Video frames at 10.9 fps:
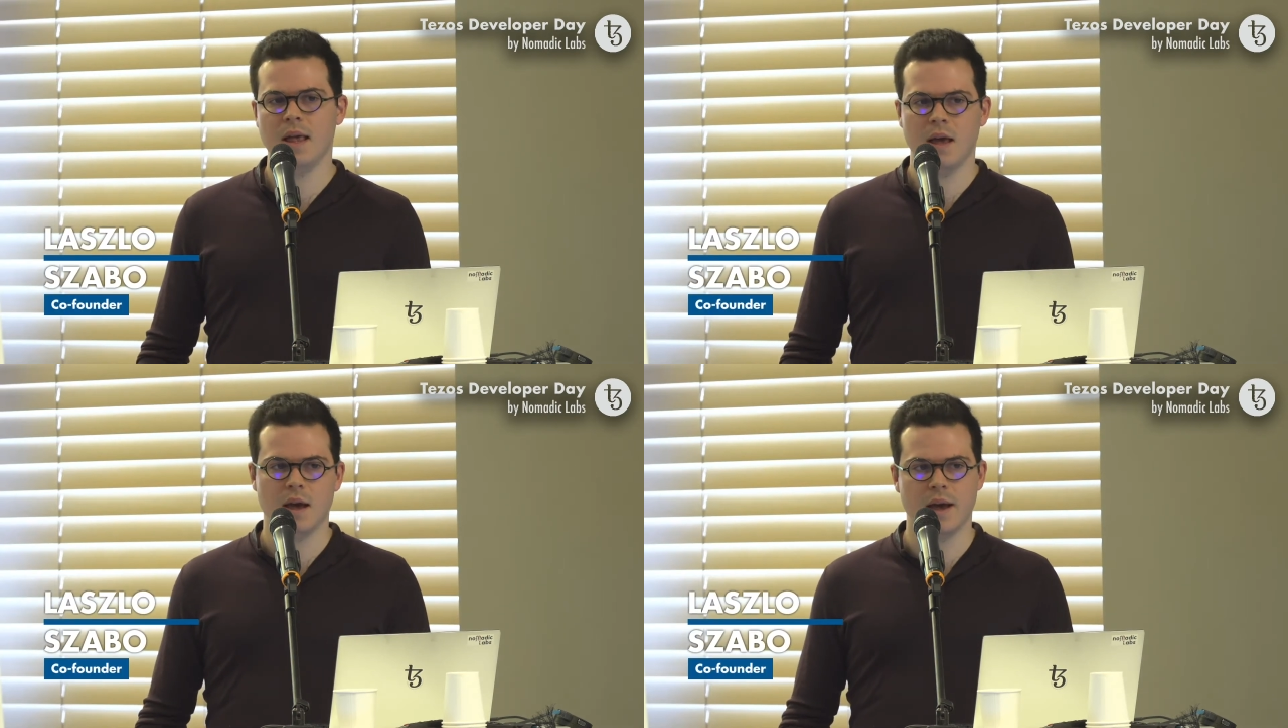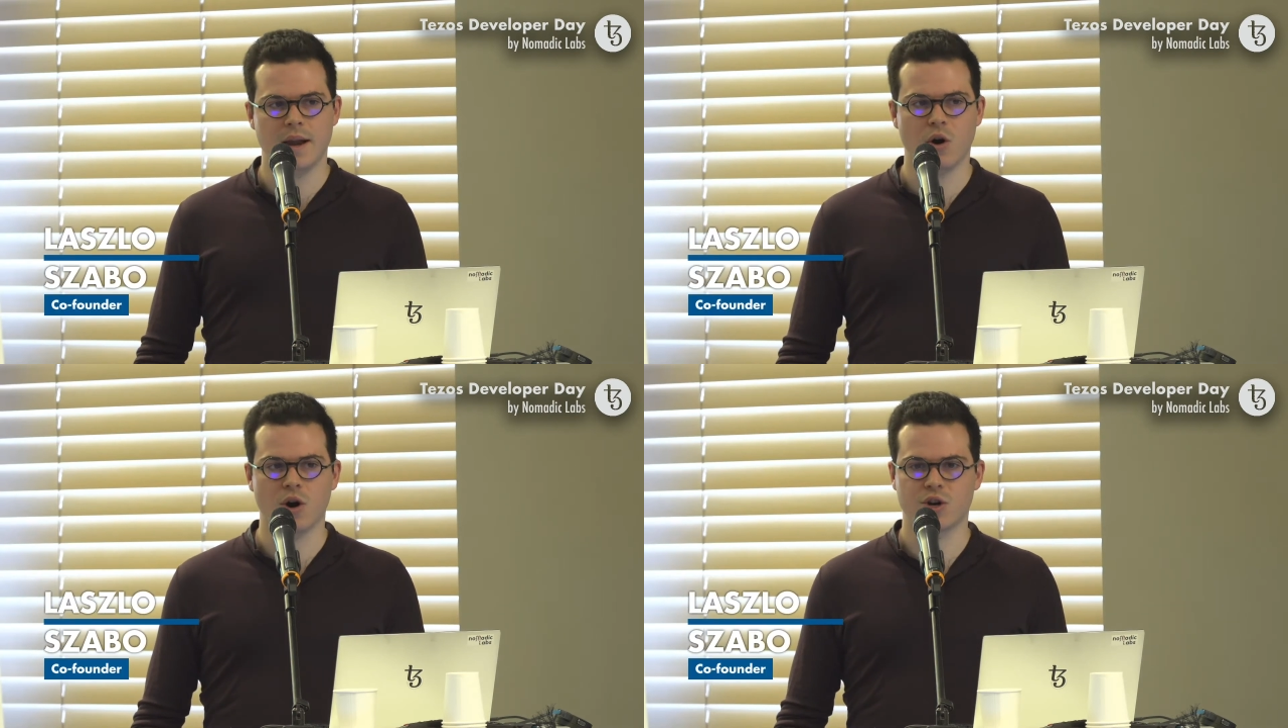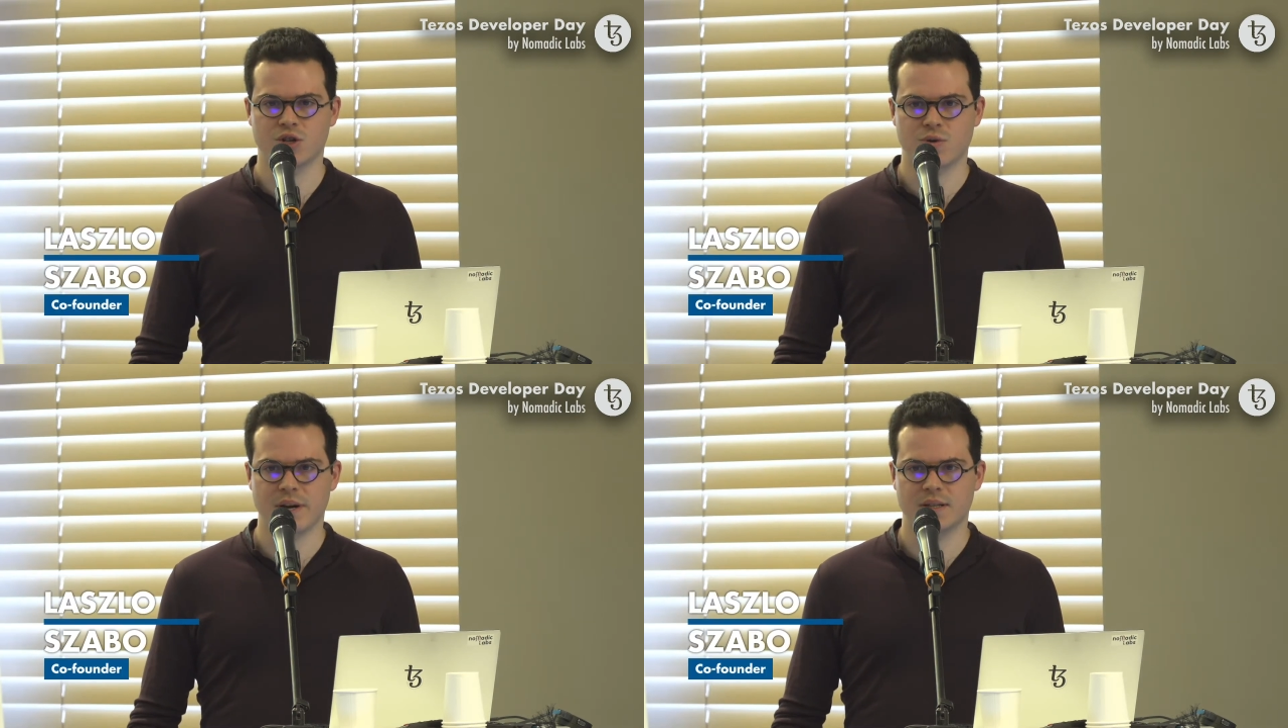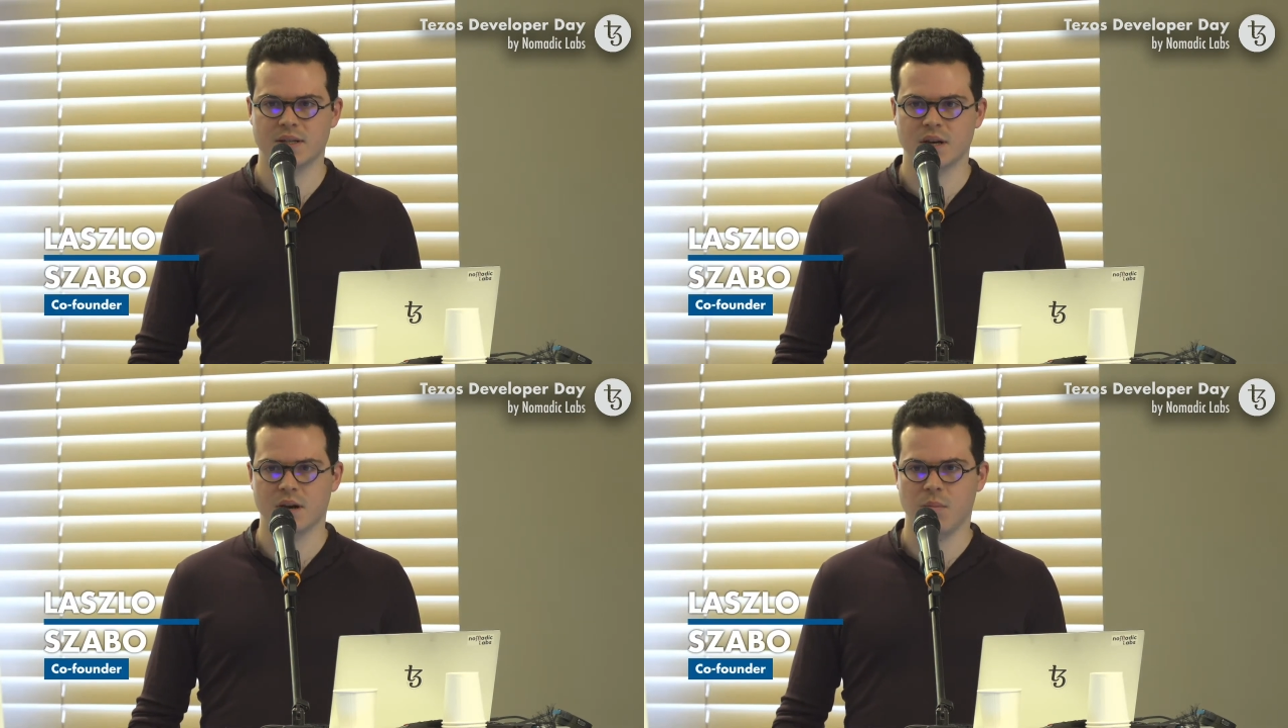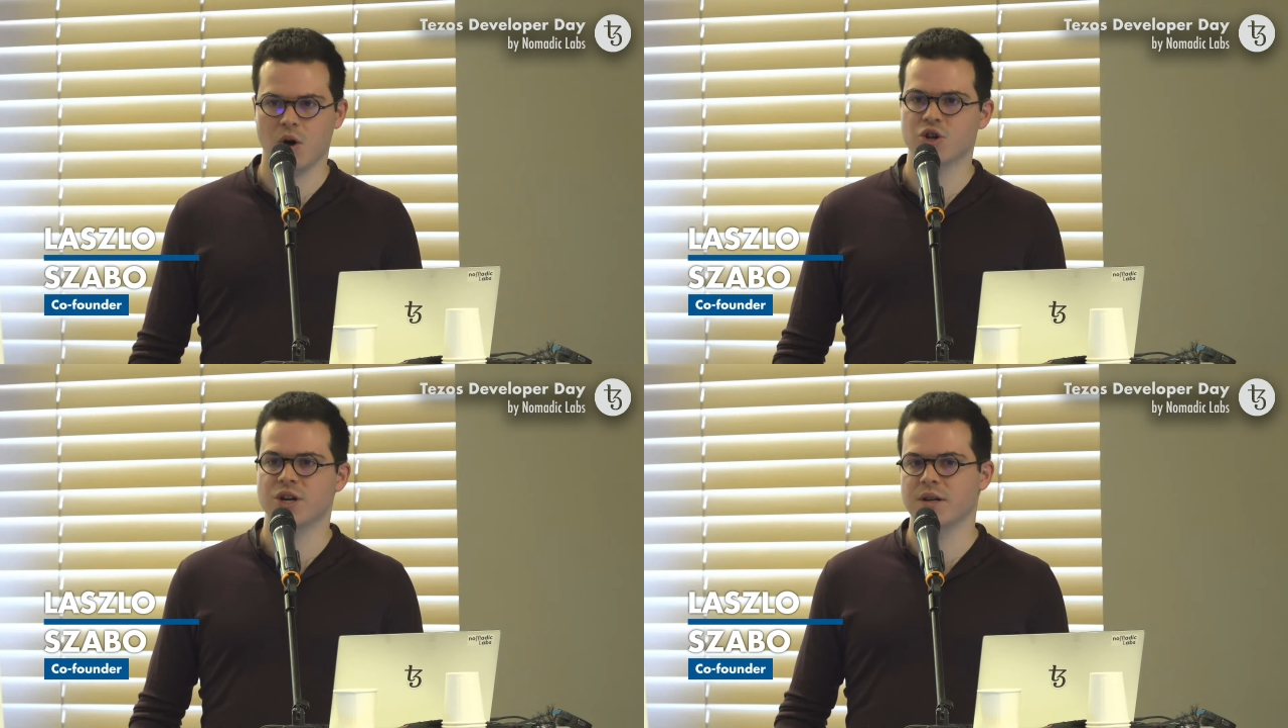and orchestrate uh,
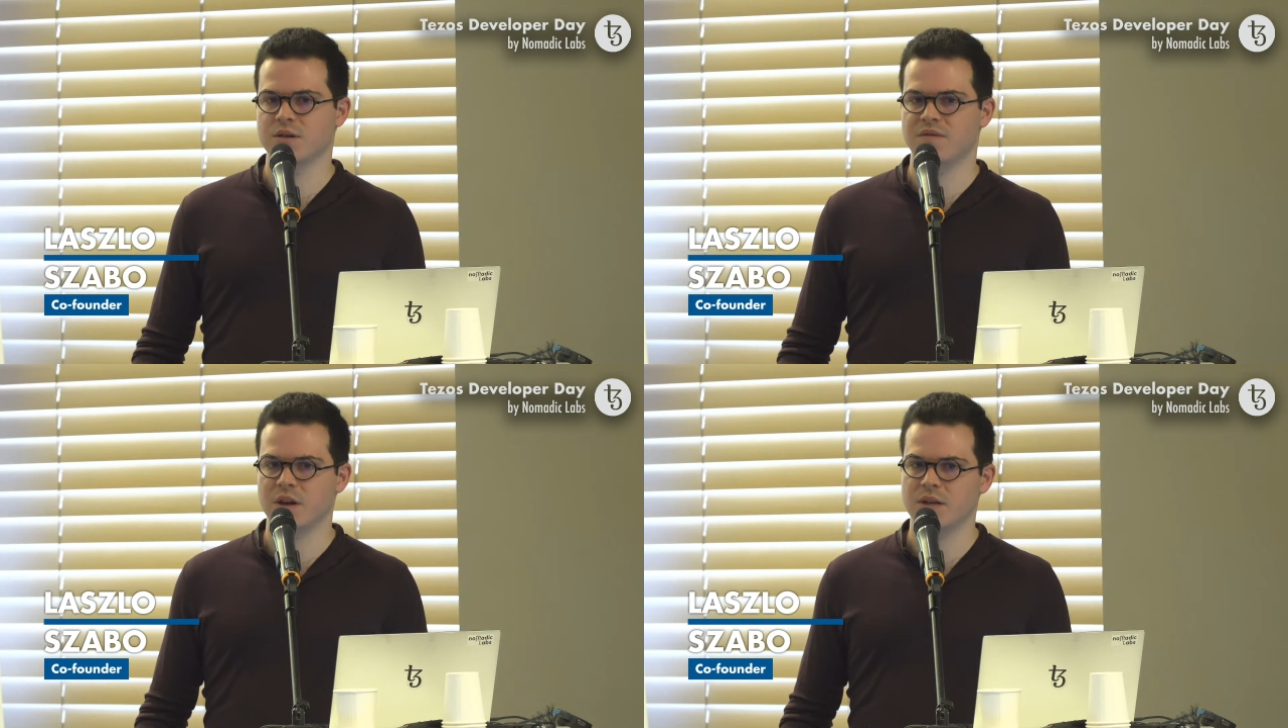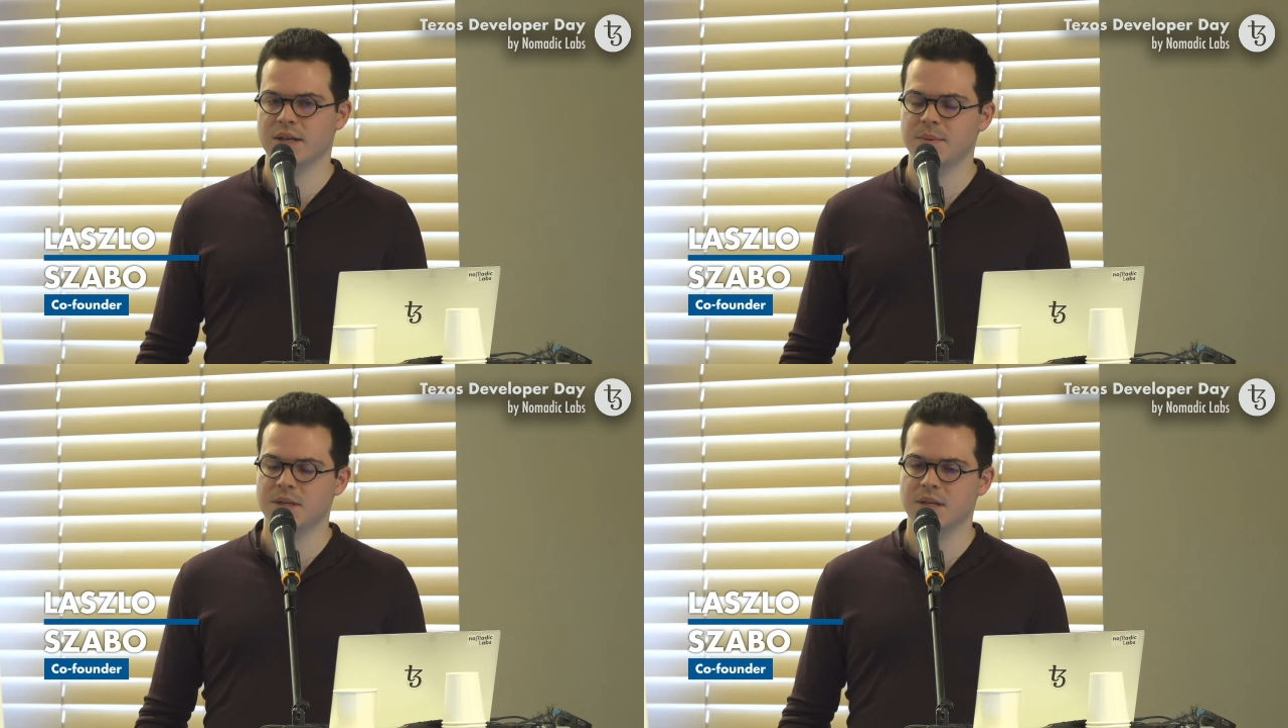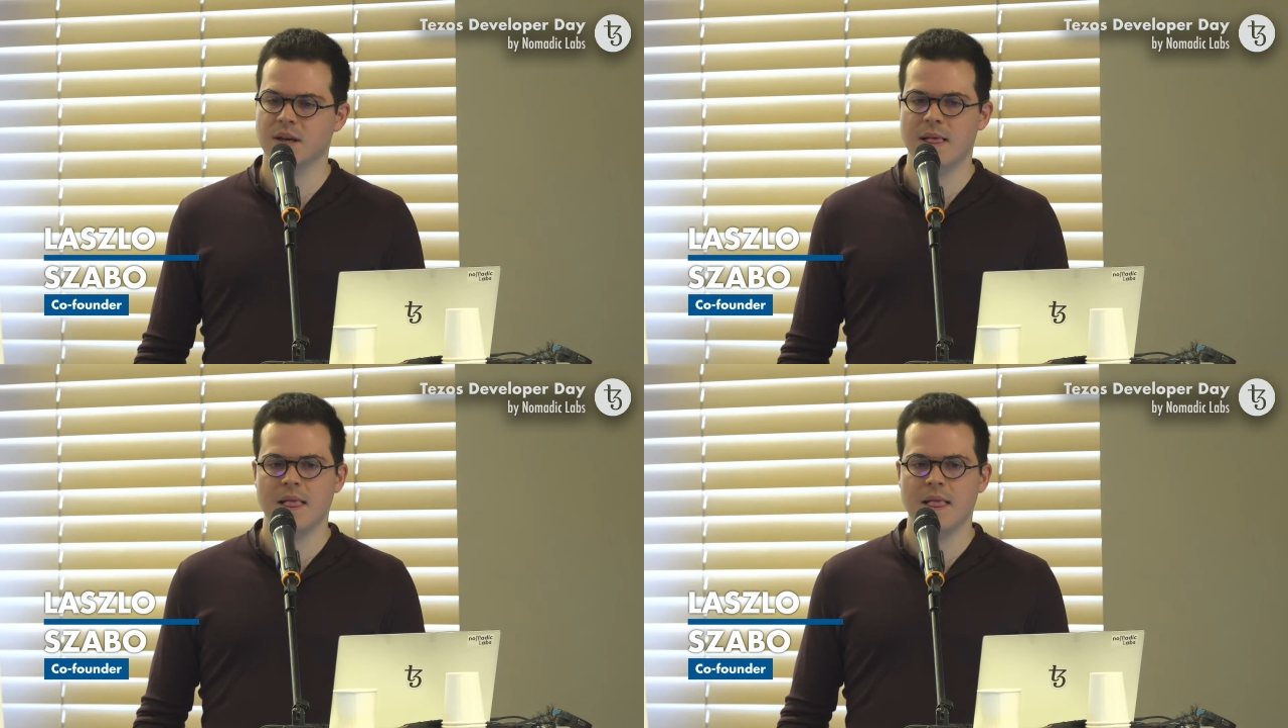blockchain at your fingertips.